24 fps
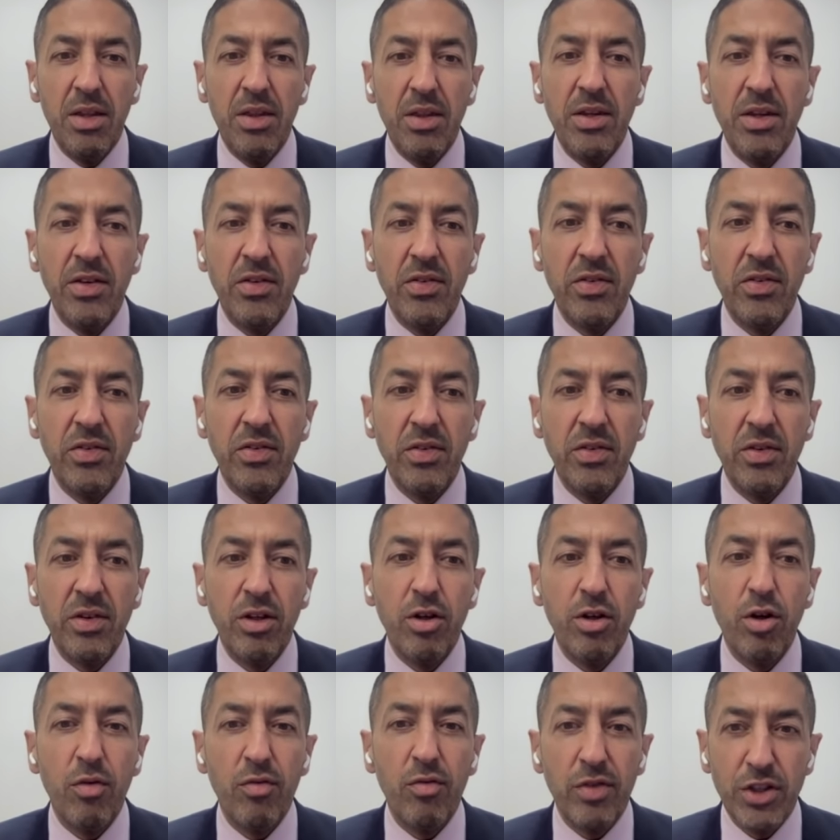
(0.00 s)
this
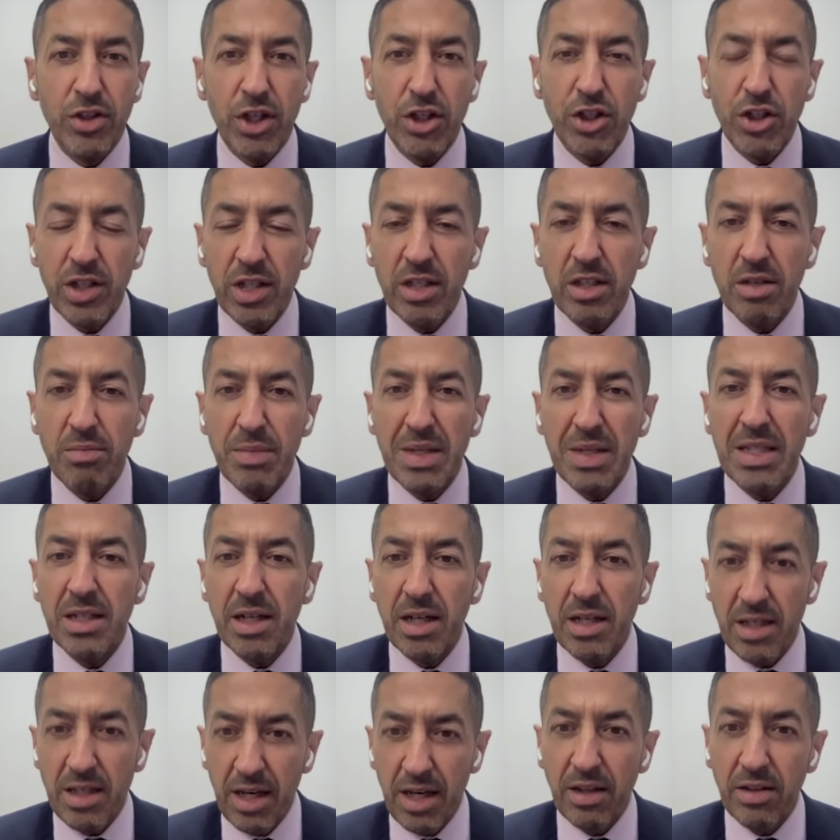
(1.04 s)
conversation in the
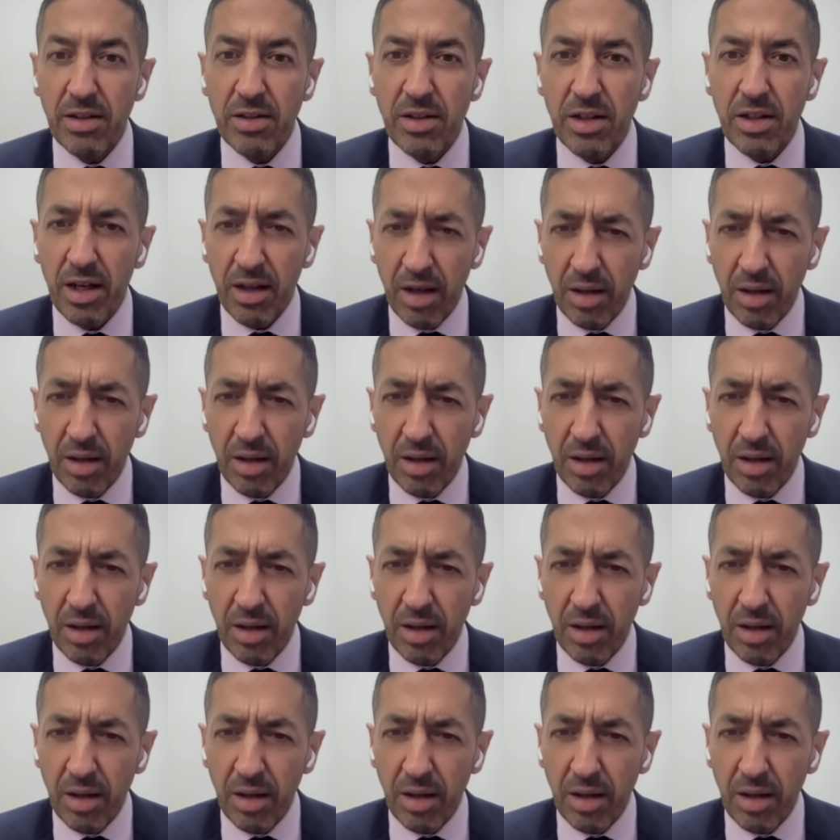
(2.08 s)
media yet.